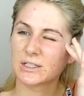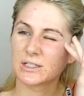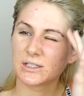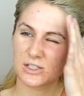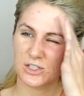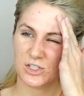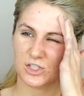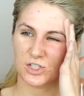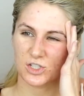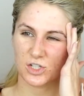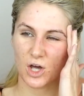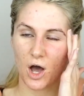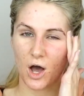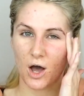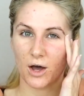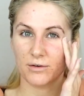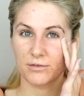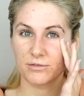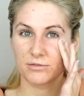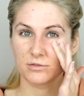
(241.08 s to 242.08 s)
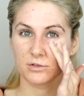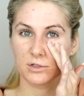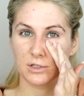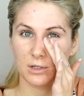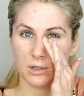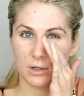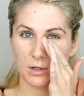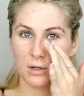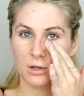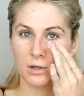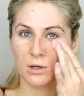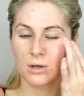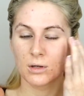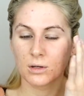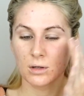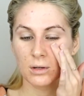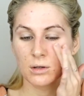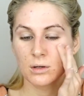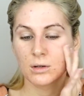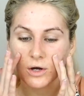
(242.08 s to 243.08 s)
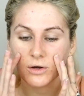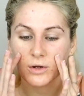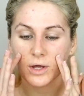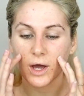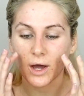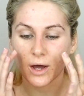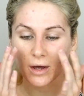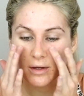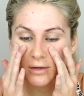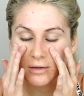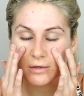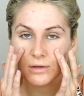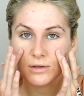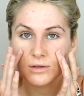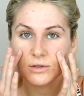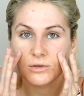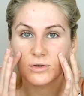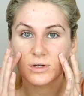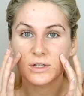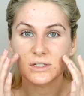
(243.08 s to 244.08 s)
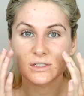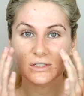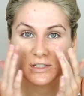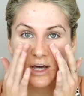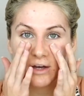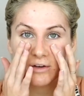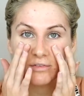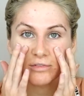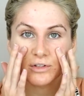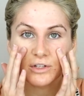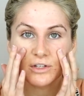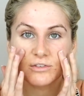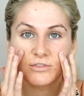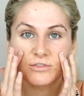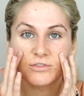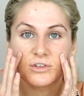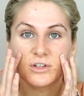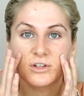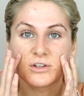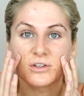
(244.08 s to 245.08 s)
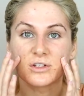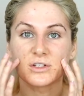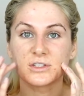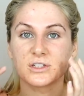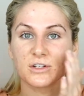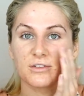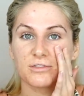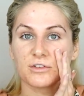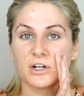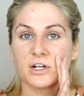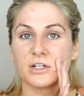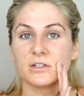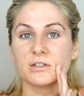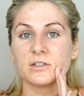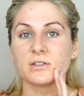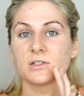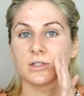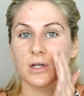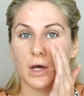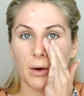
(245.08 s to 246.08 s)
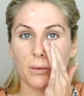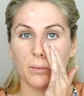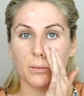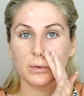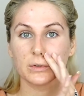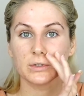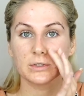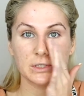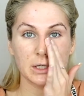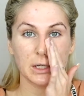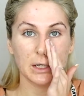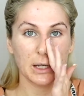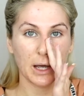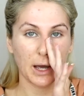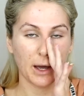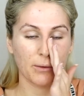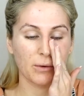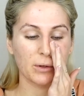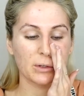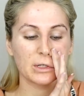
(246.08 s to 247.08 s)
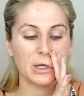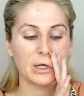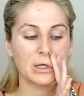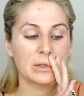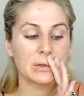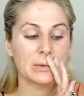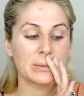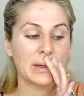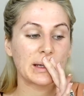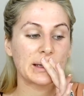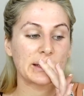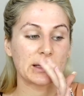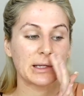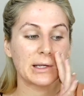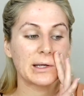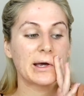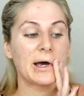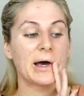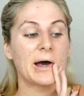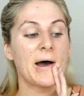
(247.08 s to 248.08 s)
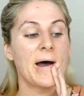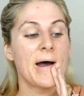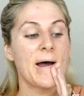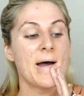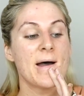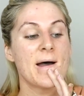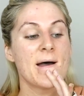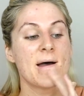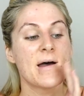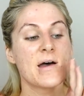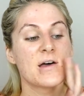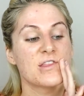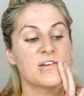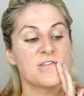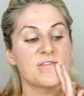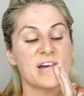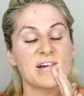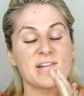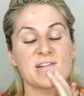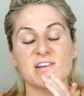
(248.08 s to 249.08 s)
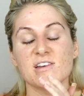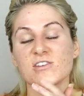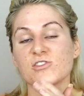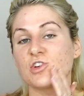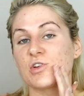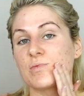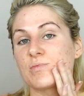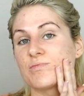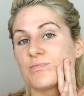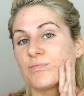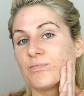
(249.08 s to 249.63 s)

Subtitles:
soft. Oh yeah. You can definitely feel the difference. So we'll see how it does with the foundation.